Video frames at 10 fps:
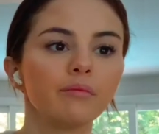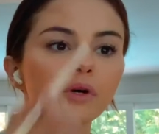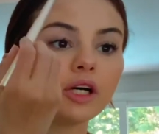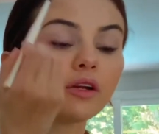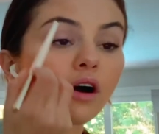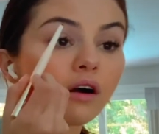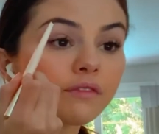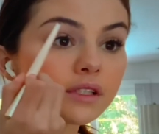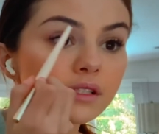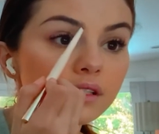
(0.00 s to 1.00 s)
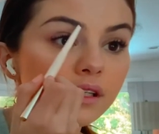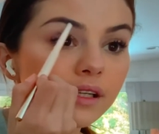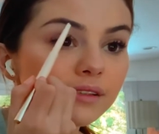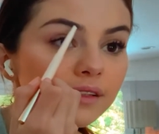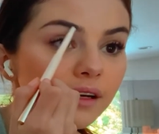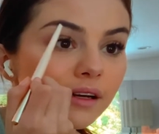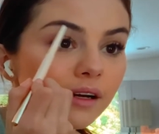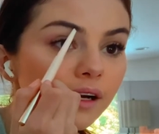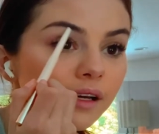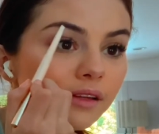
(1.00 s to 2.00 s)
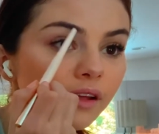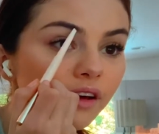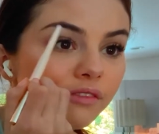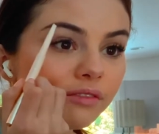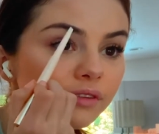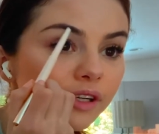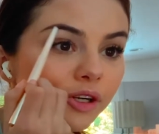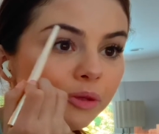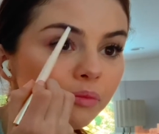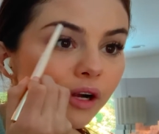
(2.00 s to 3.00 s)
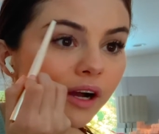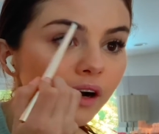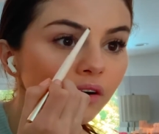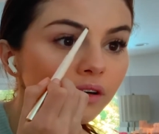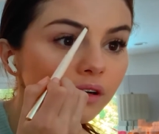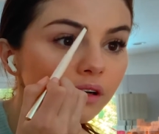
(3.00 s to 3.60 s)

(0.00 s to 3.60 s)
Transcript: But obviously I love a good brow.